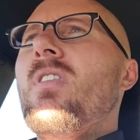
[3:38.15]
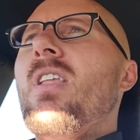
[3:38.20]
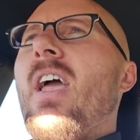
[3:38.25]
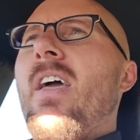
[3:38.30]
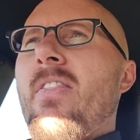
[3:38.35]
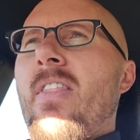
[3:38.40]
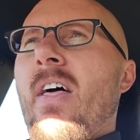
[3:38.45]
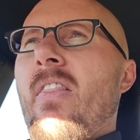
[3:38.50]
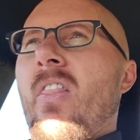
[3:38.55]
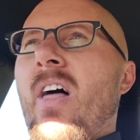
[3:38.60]

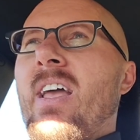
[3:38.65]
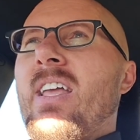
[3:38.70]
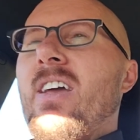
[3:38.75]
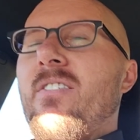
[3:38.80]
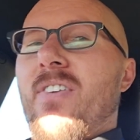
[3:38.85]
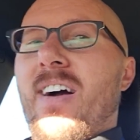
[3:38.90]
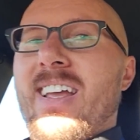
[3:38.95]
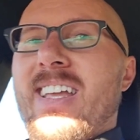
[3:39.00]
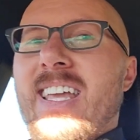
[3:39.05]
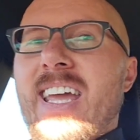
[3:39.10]
And then like
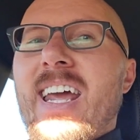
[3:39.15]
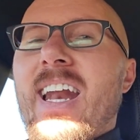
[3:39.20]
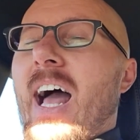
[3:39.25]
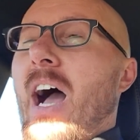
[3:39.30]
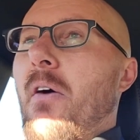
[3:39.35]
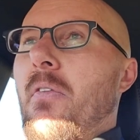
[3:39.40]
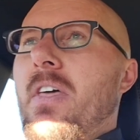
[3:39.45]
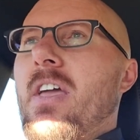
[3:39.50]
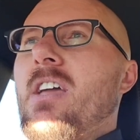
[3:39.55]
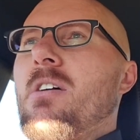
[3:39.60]
if I get
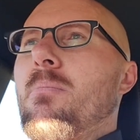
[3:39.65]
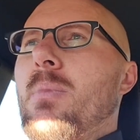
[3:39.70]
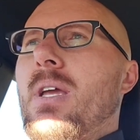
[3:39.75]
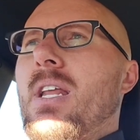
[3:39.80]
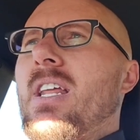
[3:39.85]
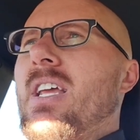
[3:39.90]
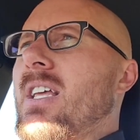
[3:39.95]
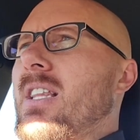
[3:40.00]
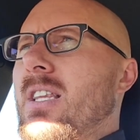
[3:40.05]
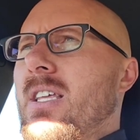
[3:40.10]
out and they
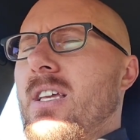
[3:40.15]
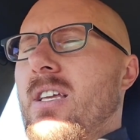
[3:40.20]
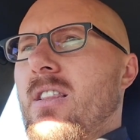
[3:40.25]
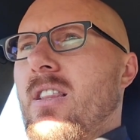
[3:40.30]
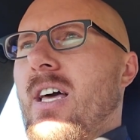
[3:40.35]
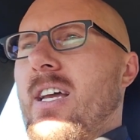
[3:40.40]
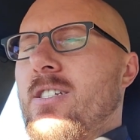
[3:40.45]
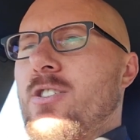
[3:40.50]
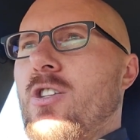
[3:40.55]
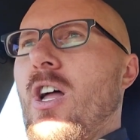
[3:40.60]
immediately
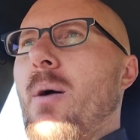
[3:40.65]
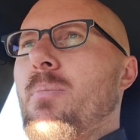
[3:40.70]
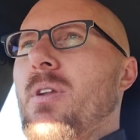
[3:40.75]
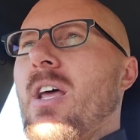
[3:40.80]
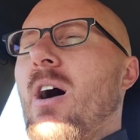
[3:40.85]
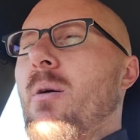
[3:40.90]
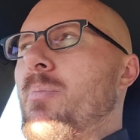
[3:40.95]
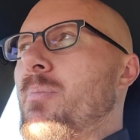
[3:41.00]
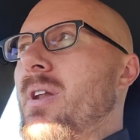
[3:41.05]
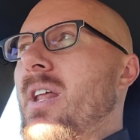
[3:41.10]
like stop to
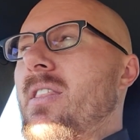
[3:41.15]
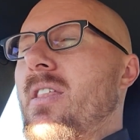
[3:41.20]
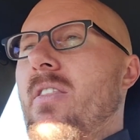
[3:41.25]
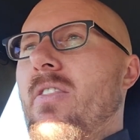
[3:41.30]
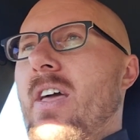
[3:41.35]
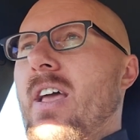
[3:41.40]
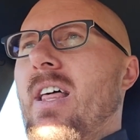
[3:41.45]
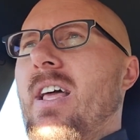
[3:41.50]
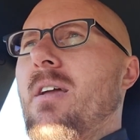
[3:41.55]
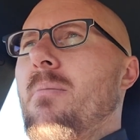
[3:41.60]
help them,
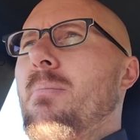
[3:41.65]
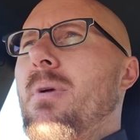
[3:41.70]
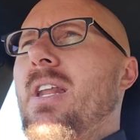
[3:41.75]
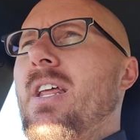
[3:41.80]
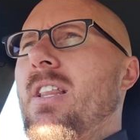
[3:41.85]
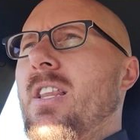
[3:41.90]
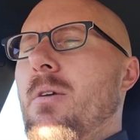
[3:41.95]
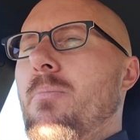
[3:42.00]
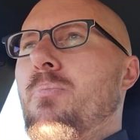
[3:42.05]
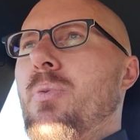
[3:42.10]
they like
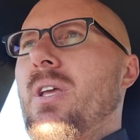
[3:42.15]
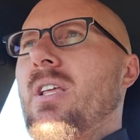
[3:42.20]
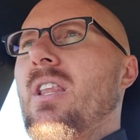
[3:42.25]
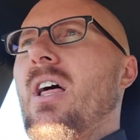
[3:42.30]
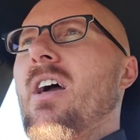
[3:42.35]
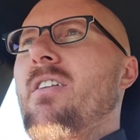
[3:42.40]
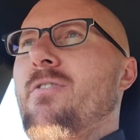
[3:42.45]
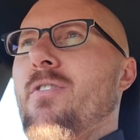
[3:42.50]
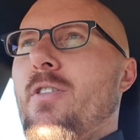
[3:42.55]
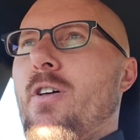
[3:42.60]
immediately
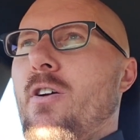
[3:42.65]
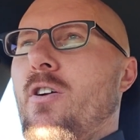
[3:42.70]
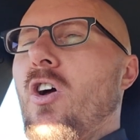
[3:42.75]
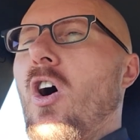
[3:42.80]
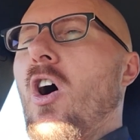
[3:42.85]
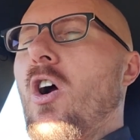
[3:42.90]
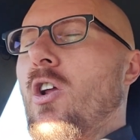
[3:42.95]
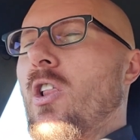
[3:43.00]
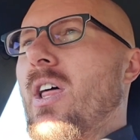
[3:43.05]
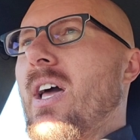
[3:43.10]
beeline for their
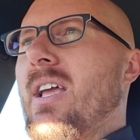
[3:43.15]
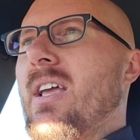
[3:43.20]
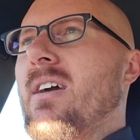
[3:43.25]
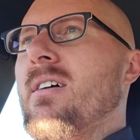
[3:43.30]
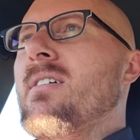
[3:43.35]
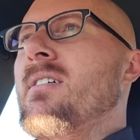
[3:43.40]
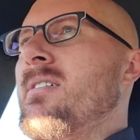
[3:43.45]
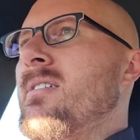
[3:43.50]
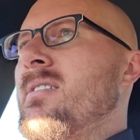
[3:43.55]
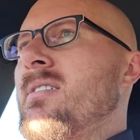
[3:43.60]
car, like
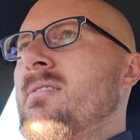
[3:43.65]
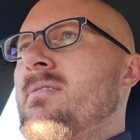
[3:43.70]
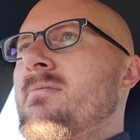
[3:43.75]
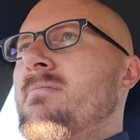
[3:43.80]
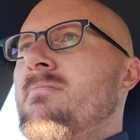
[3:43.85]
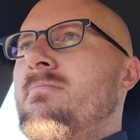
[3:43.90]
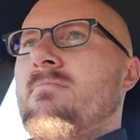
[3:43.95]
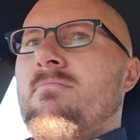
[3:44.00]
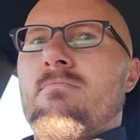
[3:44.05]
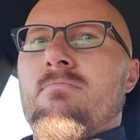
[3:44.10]

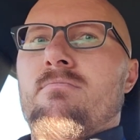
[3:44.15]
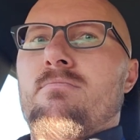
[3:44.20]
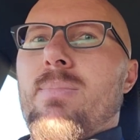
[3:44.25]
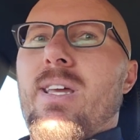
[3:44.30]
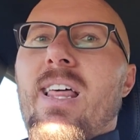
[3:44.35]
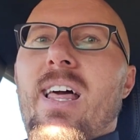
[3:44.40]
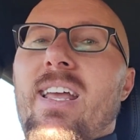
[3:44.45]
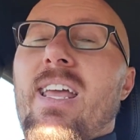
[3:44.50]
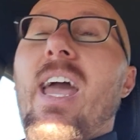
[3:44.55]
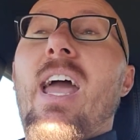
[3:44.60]
be
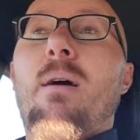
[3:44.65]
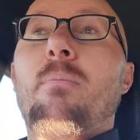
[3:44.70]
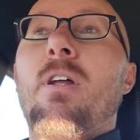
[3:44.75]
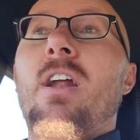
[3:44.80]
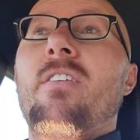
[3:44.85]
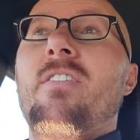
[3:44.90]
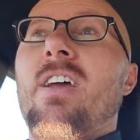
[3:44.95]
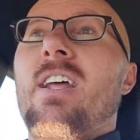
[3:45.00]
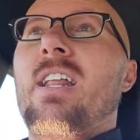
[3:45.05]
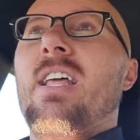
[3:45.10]
like, hey, I'm not
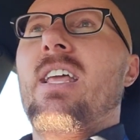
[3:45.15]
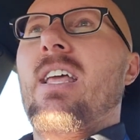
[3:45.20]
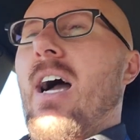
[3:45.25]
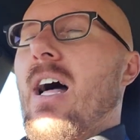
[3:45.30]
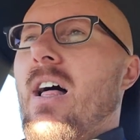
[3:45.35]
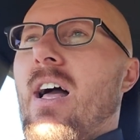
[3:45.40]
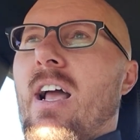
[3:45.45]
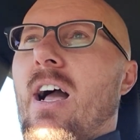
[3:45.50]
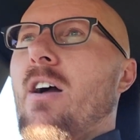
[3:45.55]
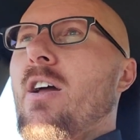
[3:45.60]
even
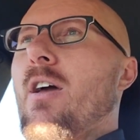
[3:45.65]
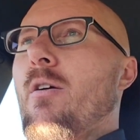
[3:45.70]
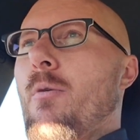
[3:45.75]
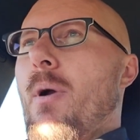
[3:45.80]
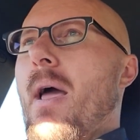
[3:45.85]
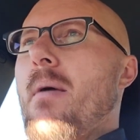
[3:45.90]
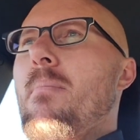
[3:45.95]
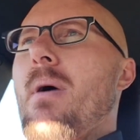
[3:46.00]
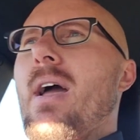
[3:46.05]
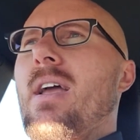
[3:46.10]
gonna, I'll get
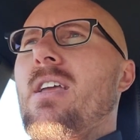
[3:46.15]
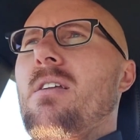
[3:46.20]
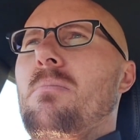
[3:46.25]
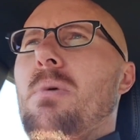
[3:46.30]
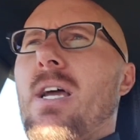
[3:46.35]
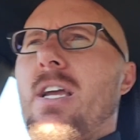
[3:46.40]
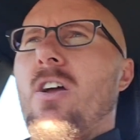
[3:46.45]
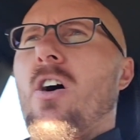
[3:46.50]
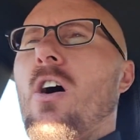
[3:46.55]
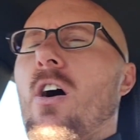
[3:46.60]
right back in
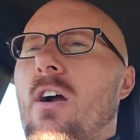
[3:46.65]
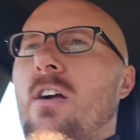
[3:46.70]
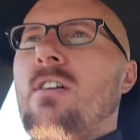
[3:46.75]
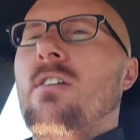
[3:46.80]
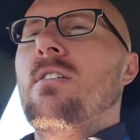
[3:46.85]
my car.